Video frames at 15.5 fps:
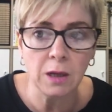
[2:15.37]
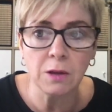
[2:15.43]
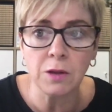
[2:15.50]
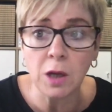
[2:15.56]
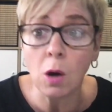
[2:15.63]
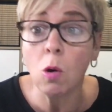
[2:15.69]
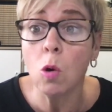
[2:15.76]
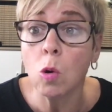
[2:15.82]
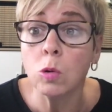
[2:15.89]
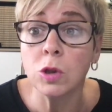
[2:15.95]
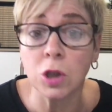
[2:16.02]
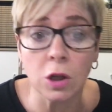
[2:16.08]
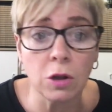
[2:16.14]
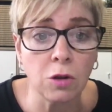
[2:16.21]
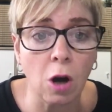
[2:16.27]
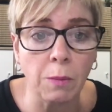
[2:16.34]
the
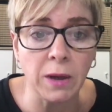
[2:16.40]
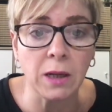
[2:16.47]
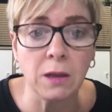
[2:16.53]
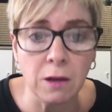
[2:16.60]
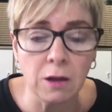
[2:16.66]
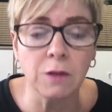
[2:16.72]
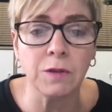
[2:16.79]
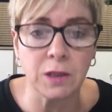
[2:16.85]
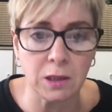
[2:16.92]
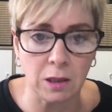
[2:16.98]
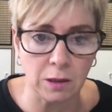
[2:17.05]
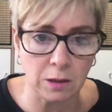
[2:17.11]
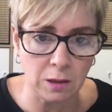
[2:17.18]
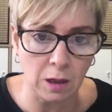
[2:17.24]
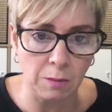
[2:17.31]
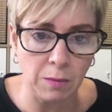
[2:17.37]
autonomic nervous
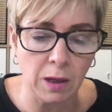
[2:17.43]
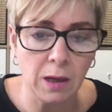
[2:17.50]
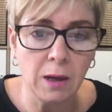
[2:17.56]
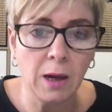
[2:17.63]
system,